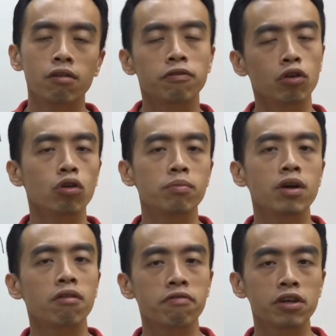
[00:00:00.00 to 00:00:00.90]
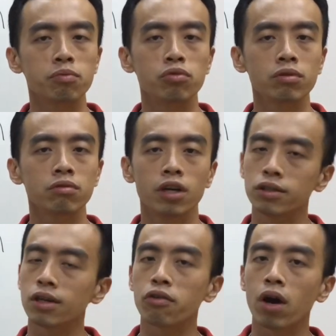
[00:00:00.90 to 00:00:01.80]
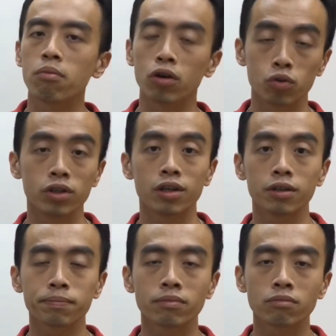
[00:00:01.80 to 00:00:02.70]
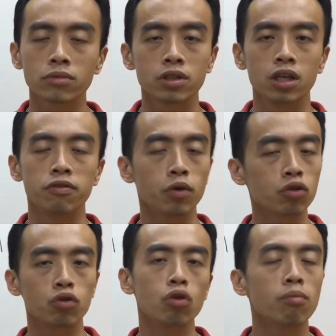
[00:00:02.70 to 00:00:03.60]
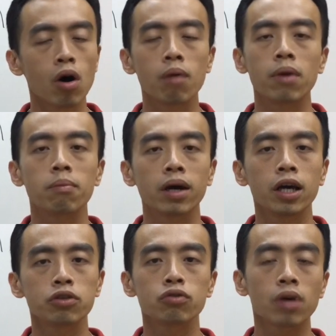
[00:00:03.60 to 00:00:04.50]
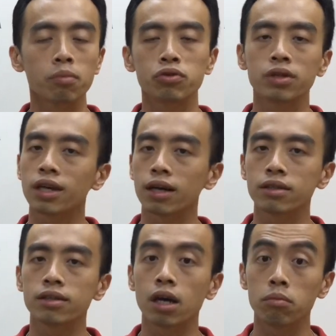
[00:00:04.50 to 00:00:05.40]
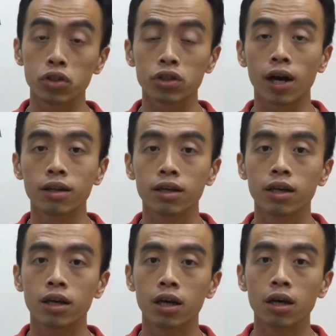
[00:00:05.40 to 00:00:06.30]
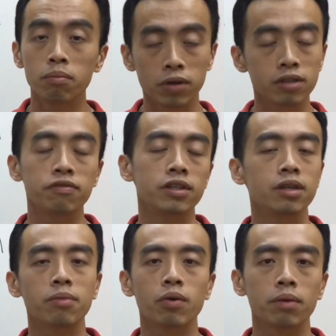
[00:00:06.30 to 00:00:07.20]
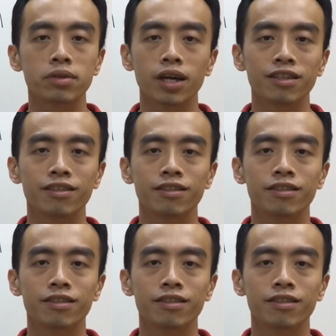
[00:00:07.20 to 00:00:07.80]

Follow me on Facebook, Instagram, or Twitter. If you want to know more about my H2 chemistry classes at Nishan, please visit my website.